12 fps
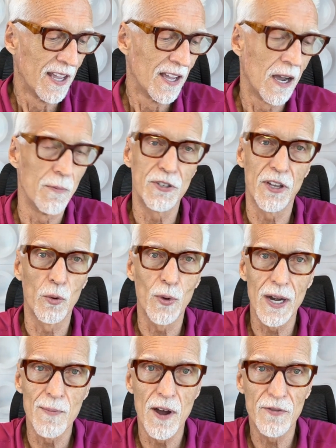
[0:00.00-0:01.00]
I'm just gonna
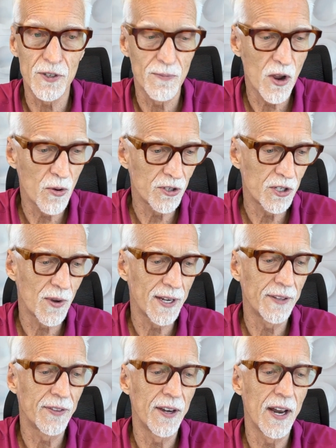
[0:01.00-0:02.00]
read them off some notes so I
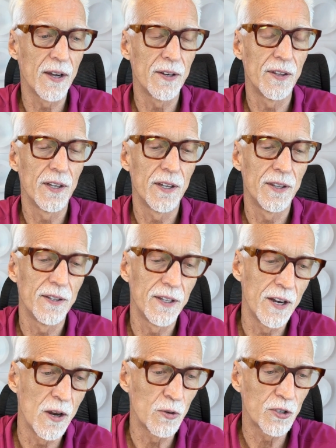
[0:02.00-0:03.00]
get the, the,
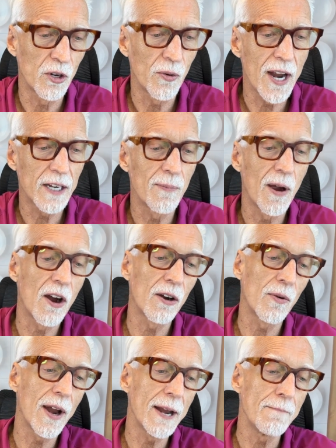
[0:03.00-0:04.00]
the notes correct. My
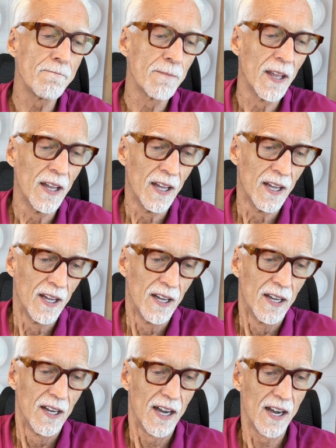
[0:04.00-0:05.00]
heart rate,
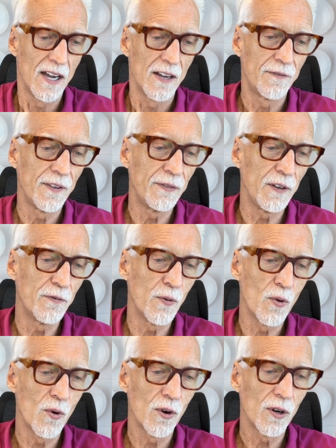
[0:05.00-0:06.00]
uh,
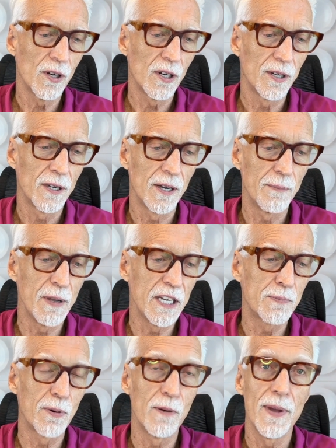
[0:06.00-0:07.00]
54 uh,
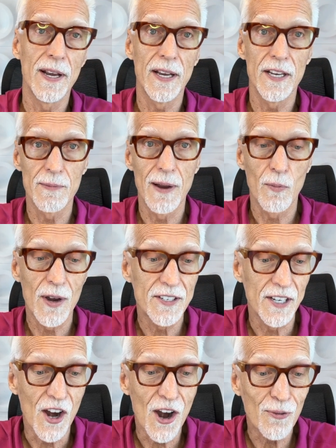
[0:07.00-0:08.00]
beats per minute is my
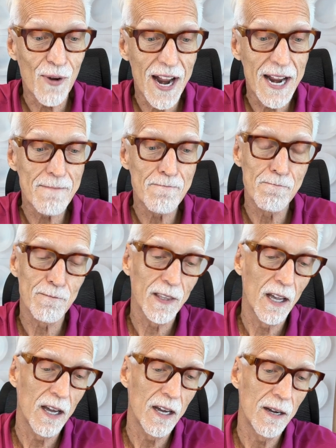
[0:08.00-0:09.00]
resting heart rate.
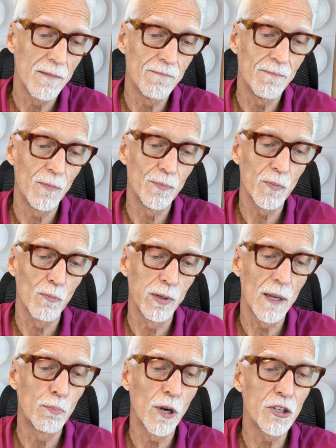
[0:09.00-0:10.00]
Um,
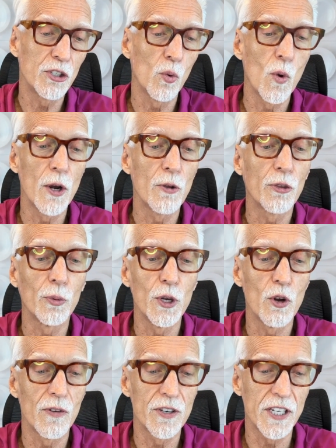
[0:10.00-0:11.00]
blood pressure
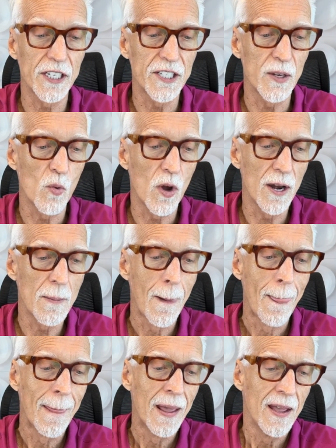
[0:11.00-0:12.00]
103 over
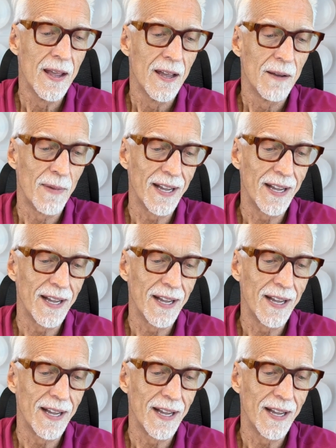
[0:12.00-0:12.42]
61.